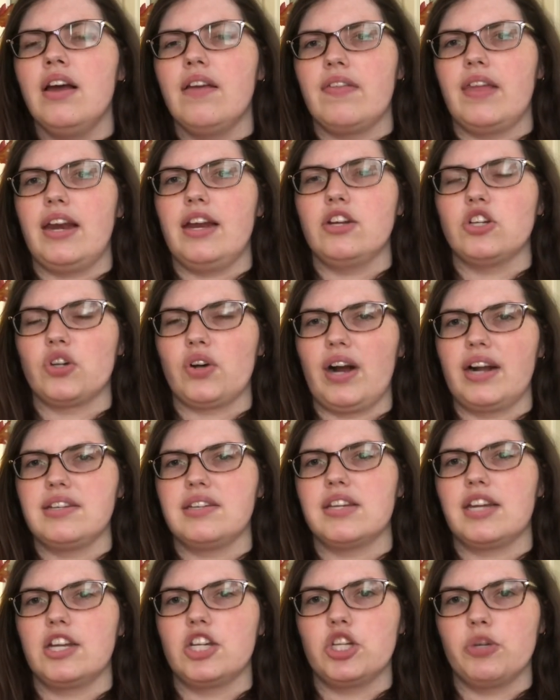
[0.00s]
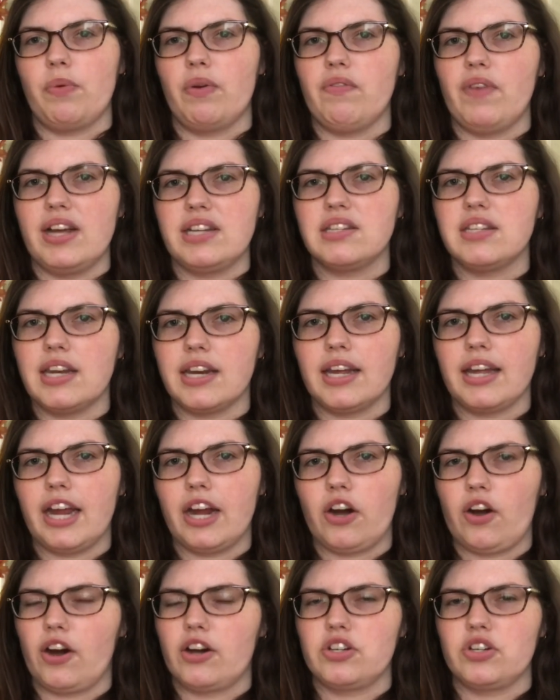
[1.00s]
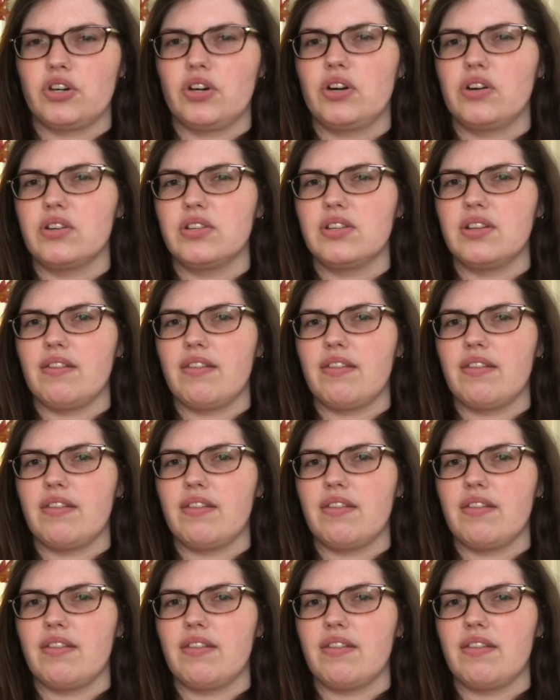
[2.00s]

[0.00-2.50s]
that he tries to get you invested in characters